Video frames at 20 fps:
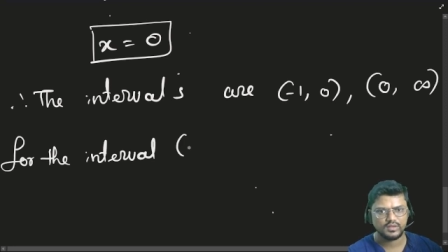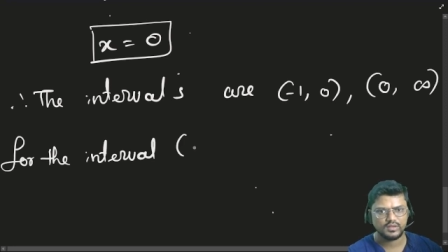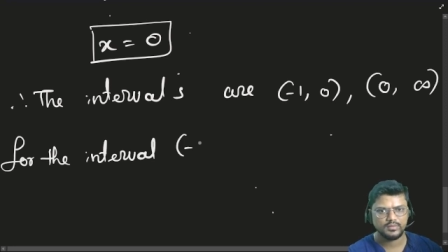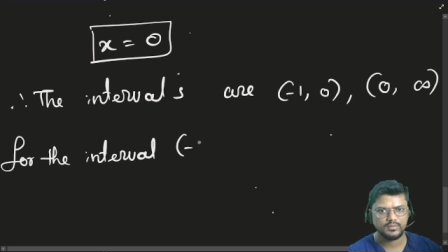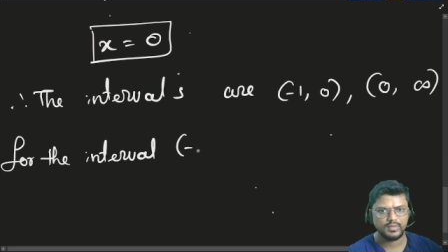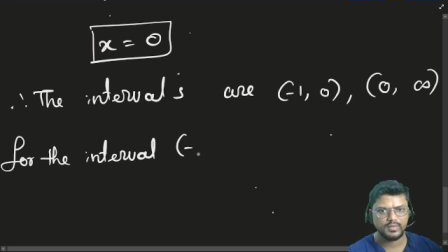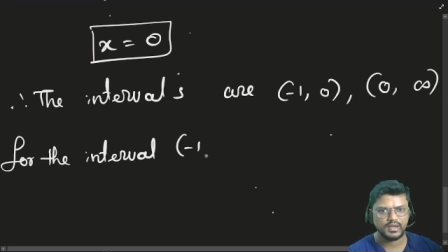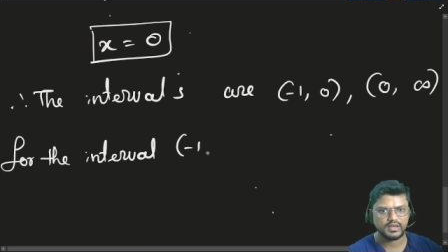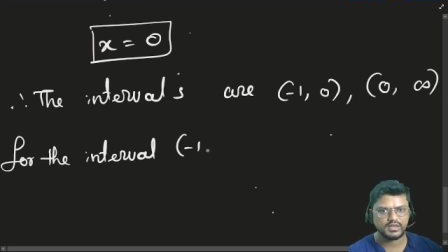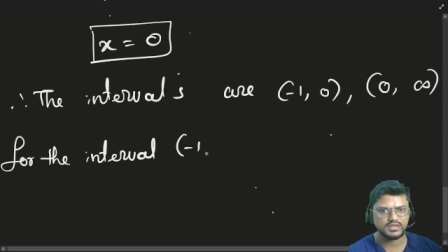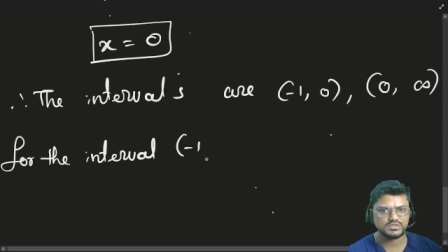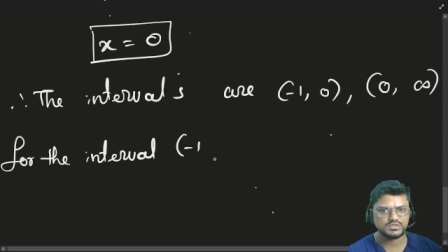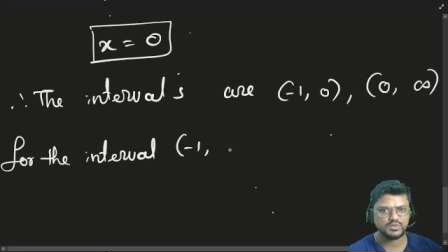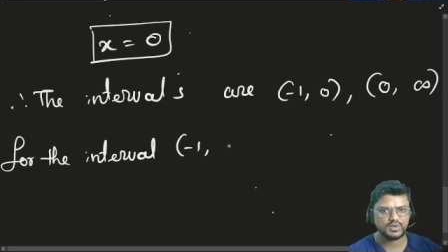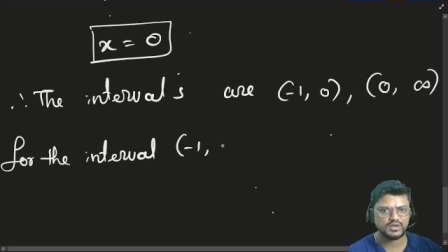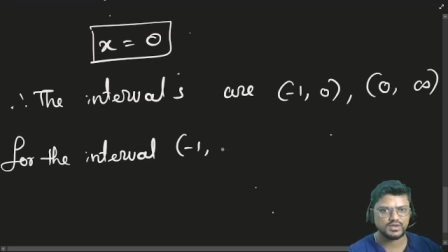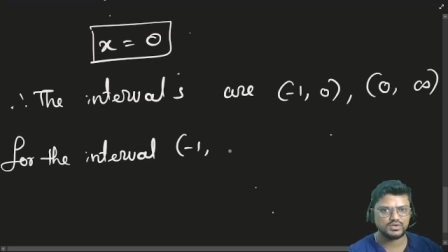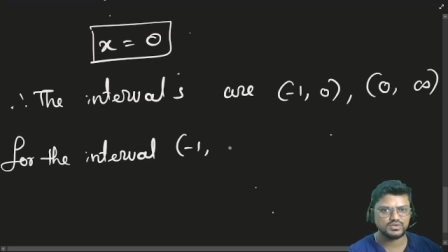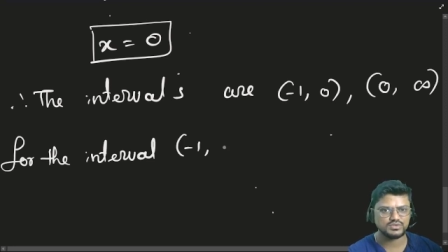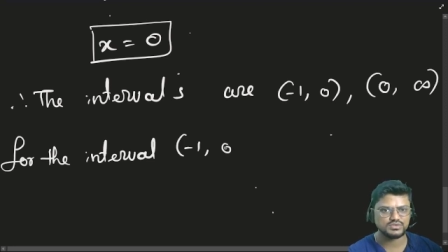minus
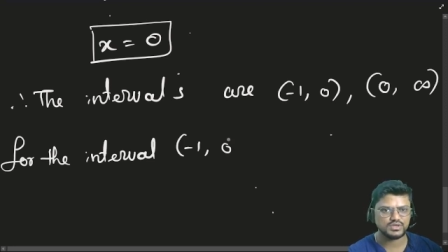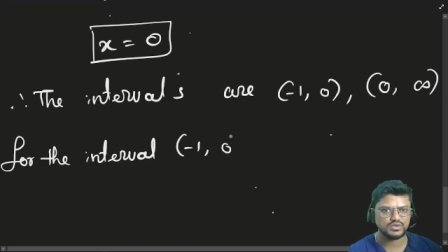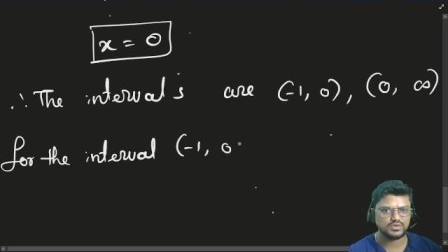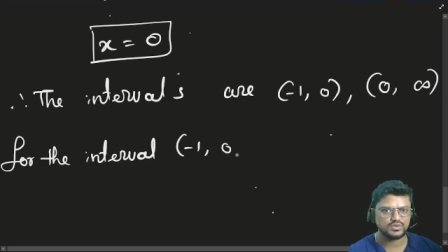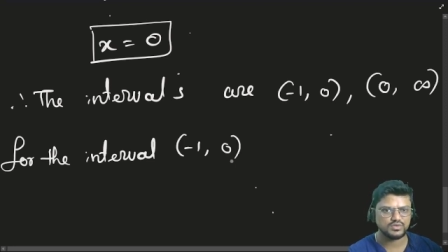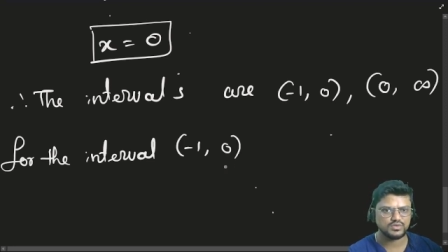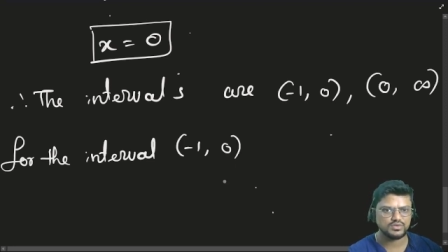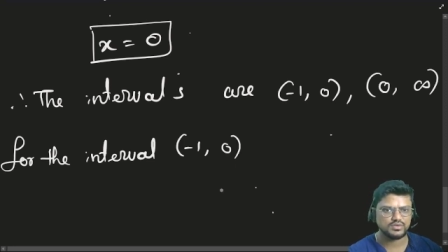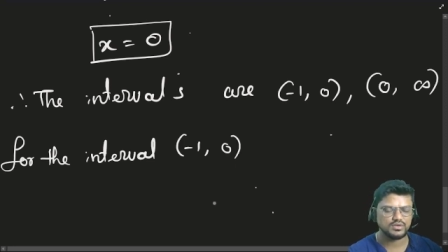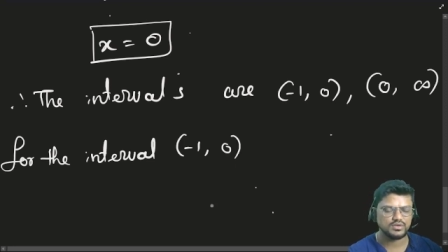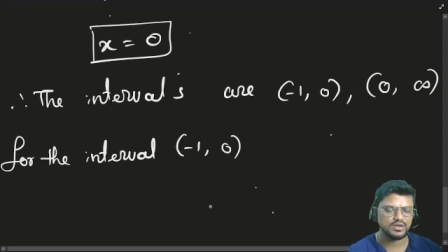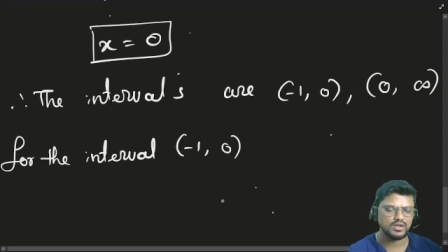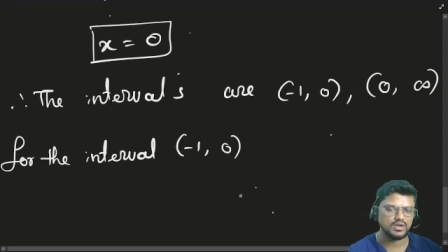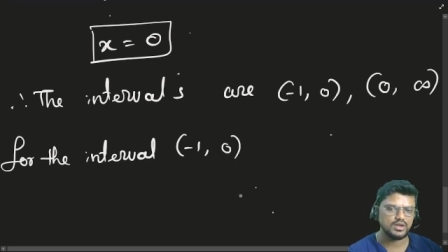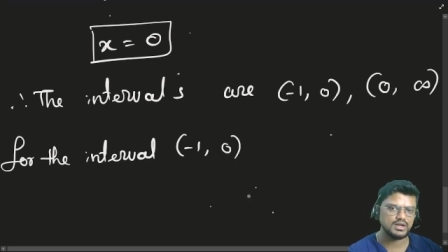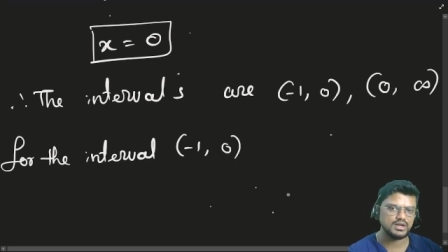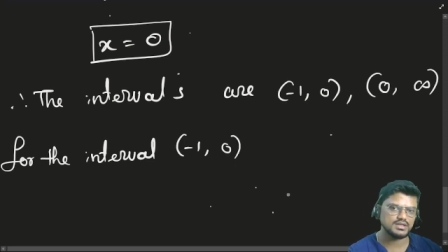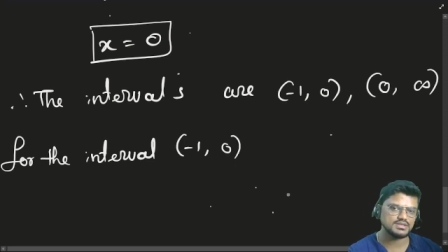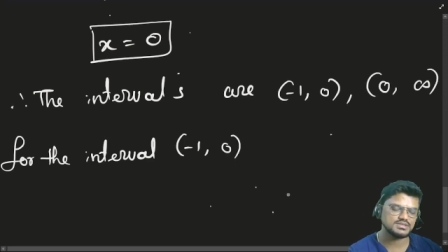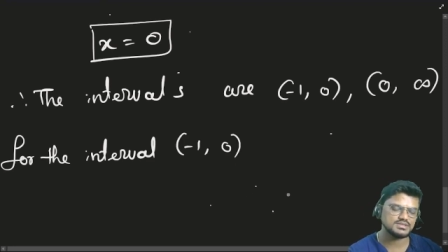1 to 0. Now
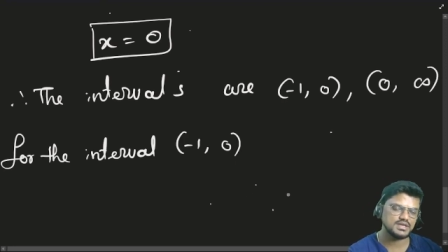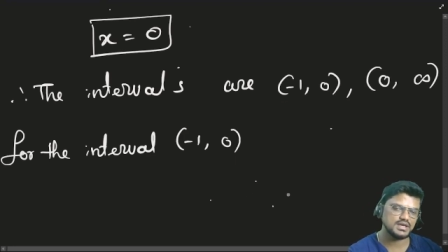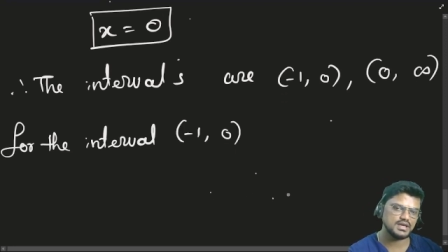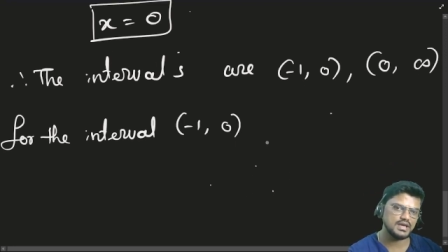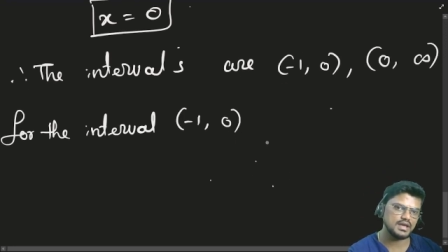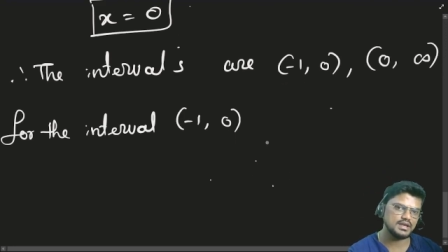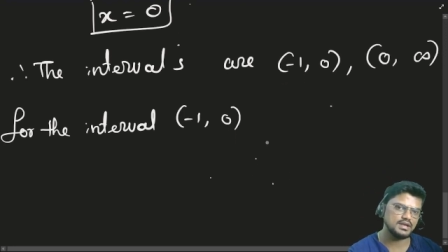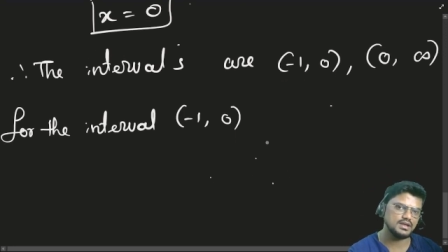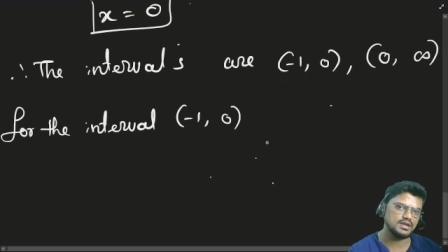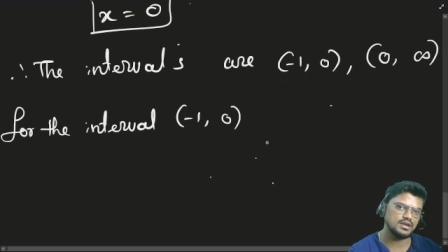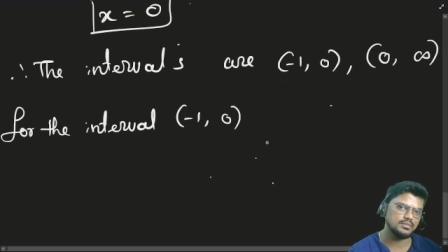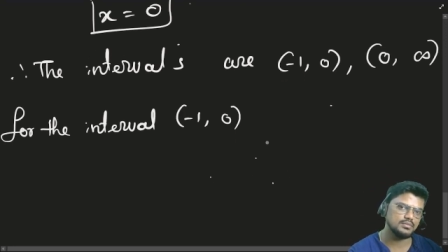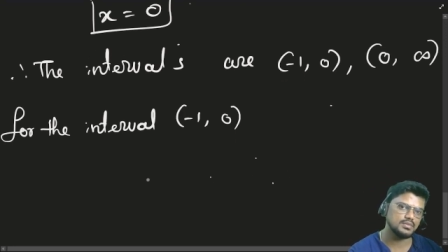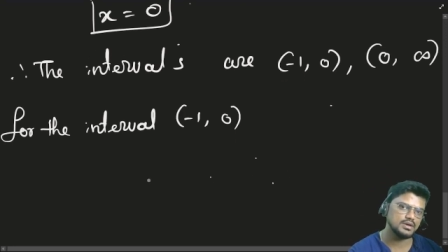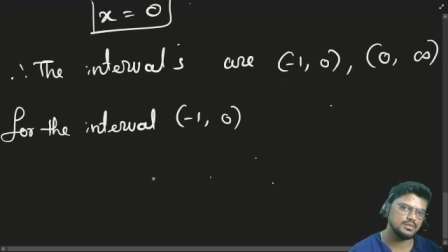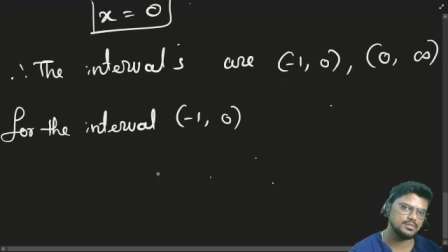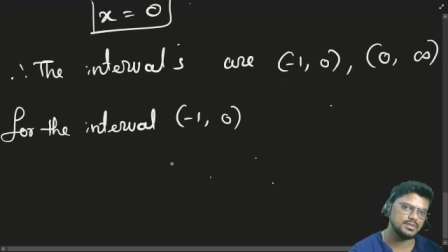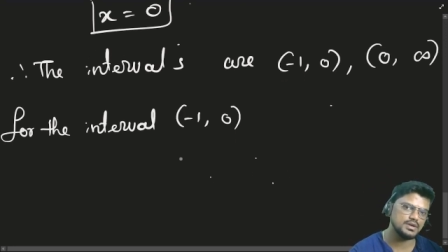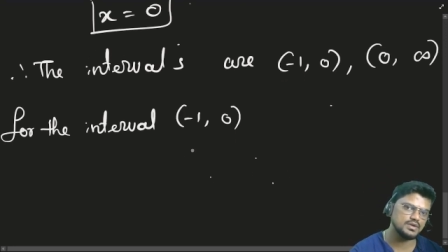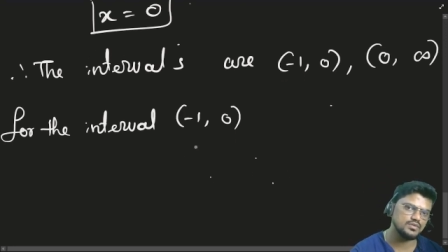let us take any
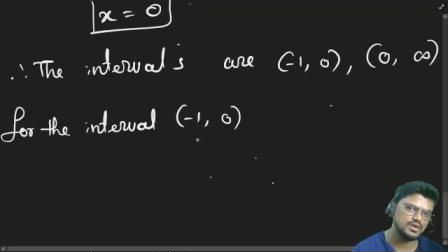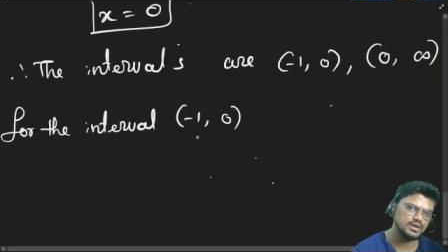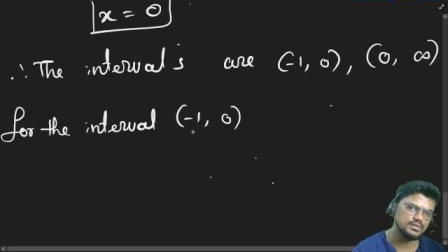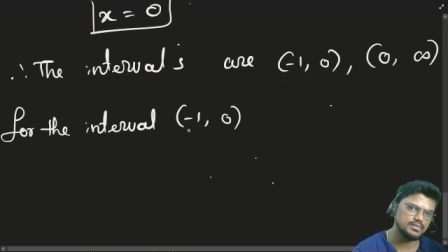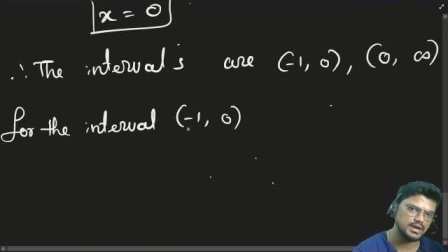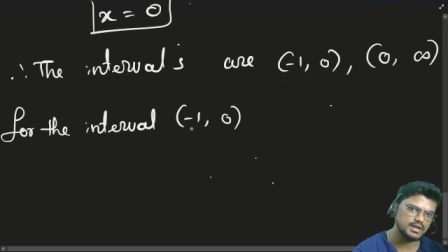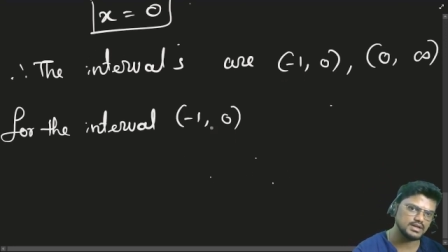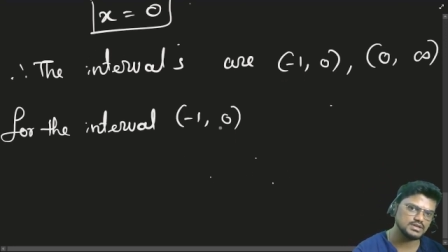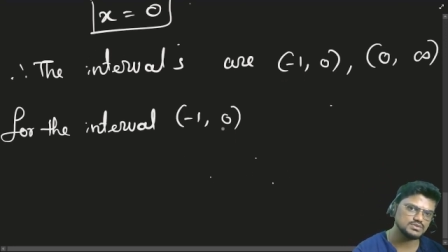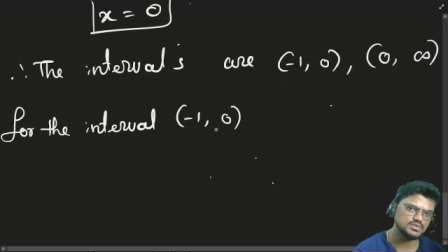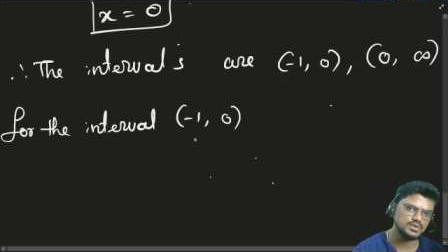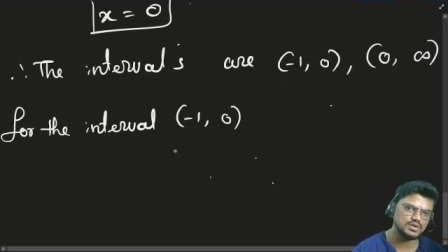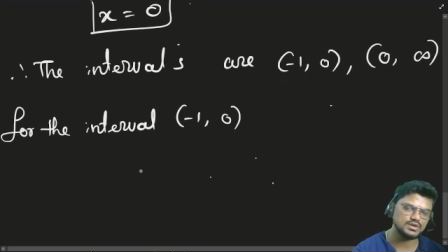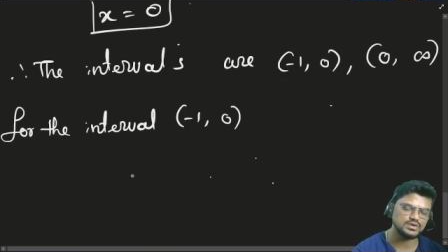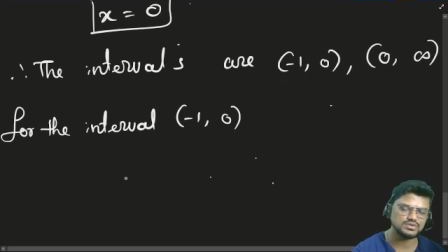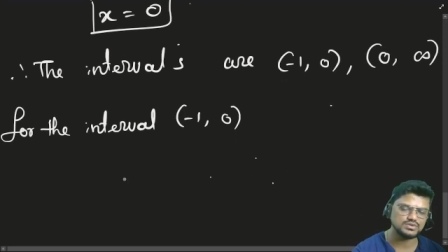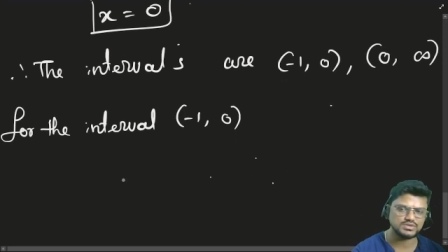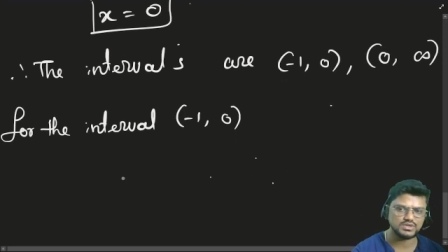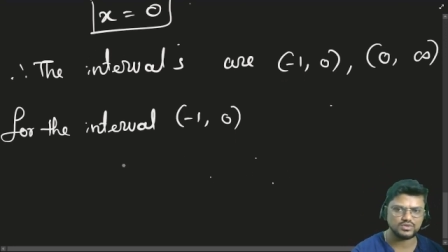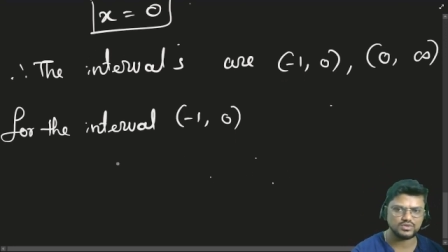number between -1
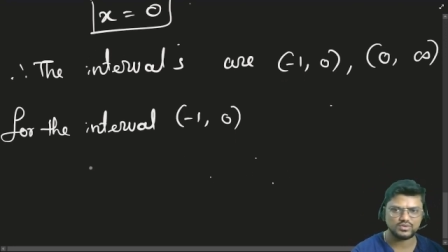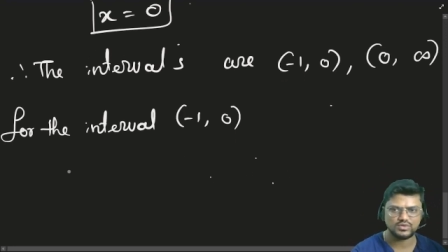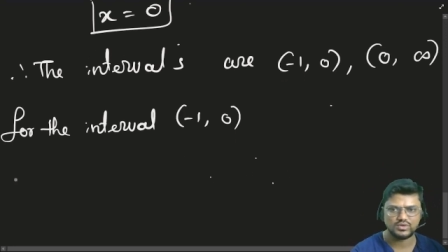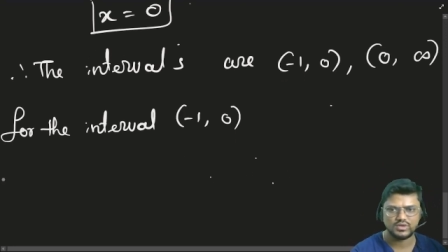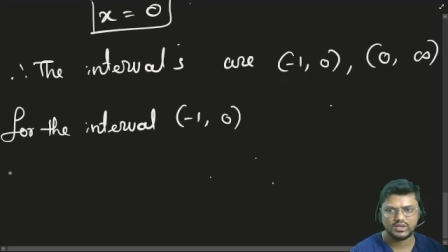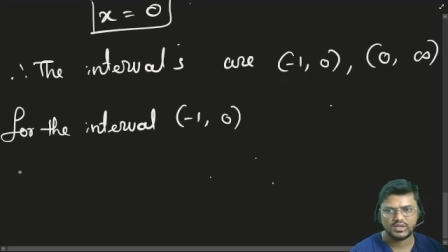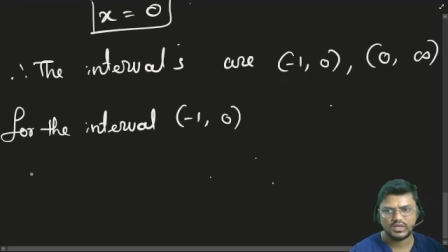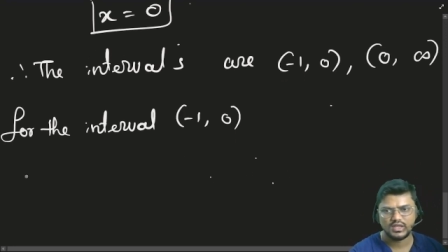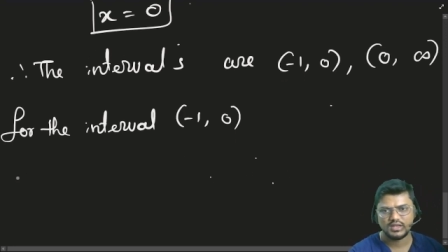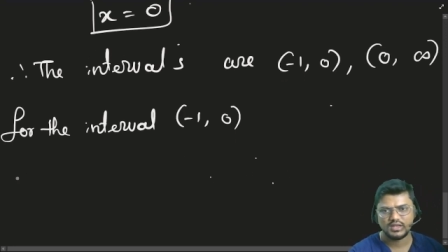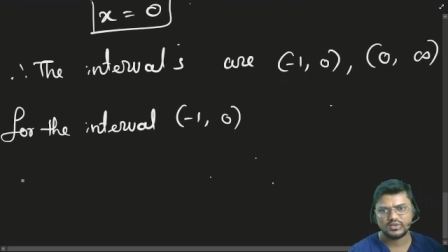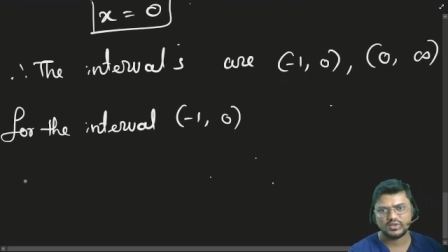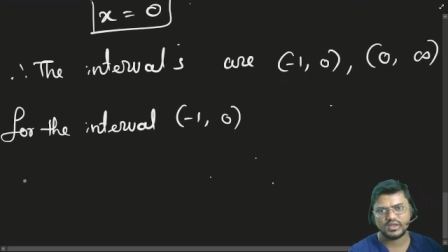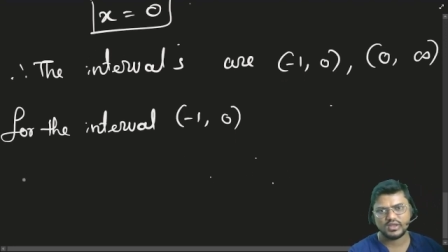to 0. You